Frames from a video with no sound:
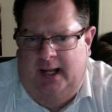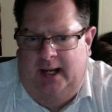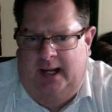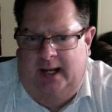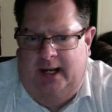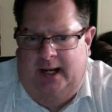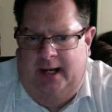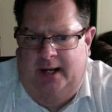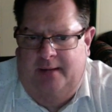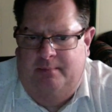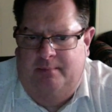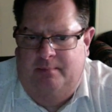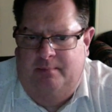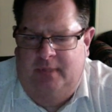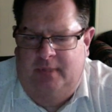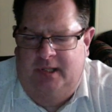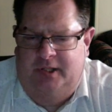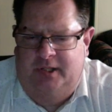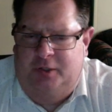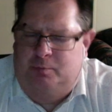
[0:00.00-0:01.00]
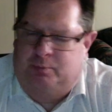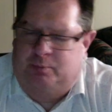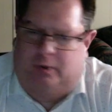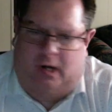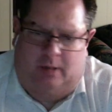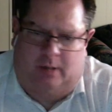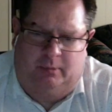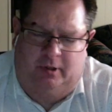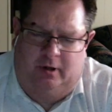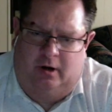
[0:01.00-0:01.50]
Um, you
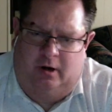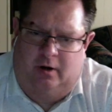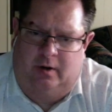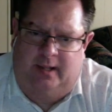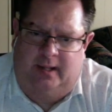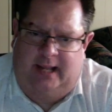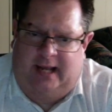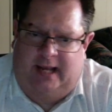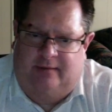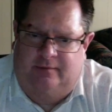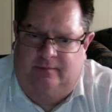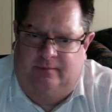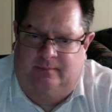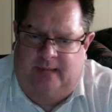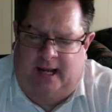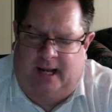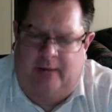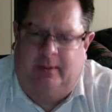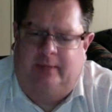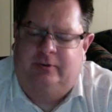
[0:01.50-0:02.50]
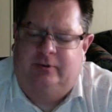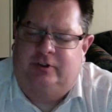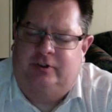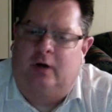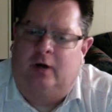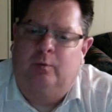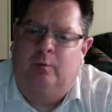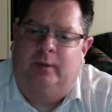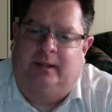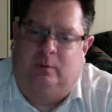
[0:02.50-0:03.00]
probably already have. I would
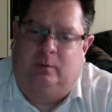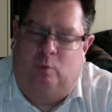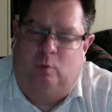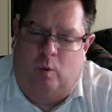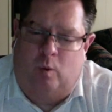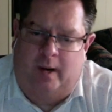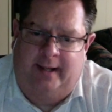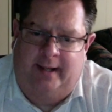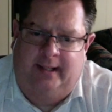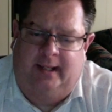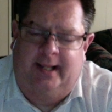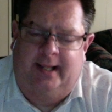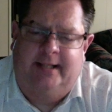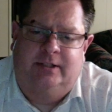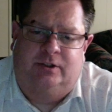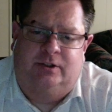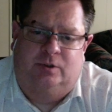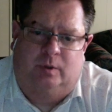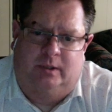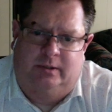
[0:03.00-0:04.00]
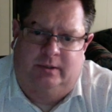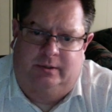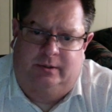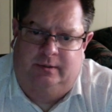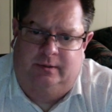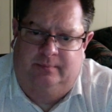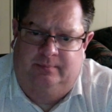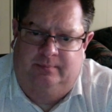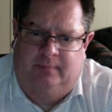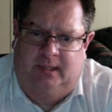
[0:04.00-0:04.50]
start with one light
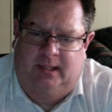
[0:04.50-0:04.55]
source.